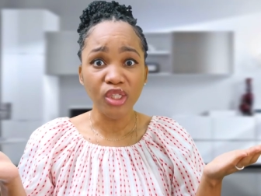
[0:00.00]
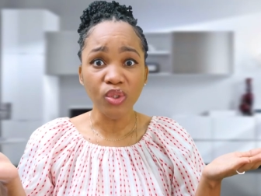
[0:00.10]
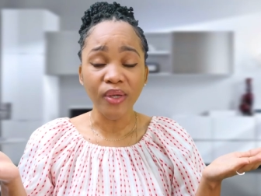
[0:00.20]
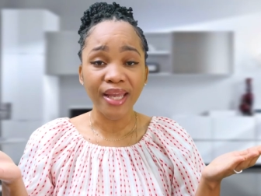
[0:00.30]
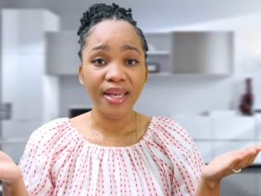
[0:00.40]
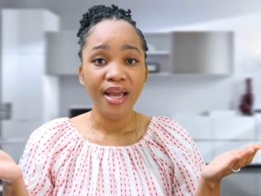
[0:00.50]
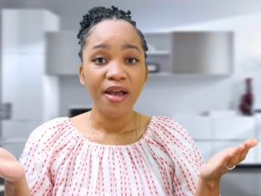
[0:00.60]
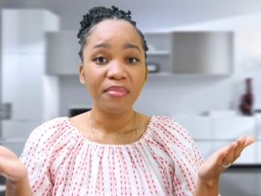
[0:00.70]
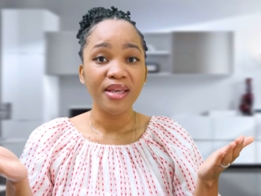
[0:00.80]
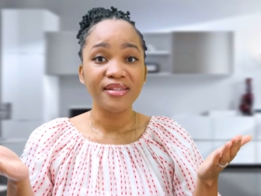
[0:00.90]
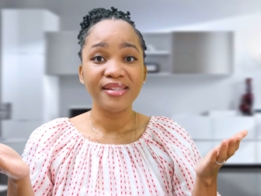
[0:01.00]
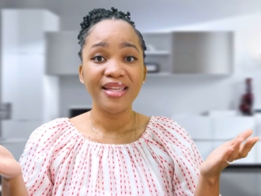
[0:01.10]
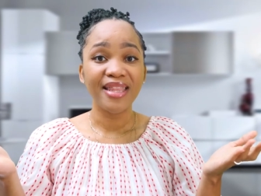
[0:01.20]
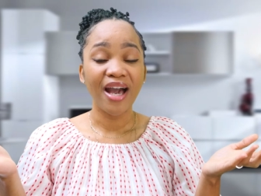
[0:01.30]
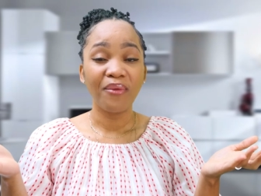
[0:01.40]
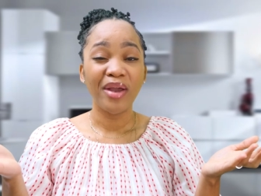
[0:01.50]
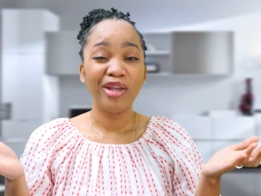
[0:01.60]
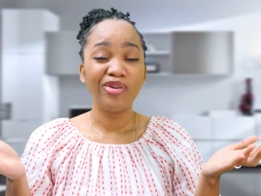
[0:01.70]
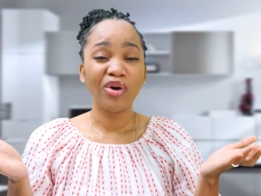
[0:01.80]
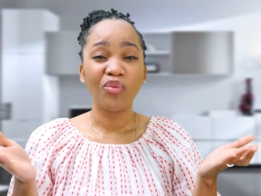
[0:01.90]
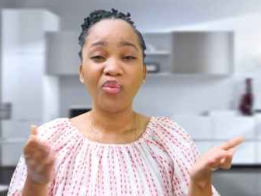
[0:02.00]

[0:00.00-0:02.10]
do it because then that way you don't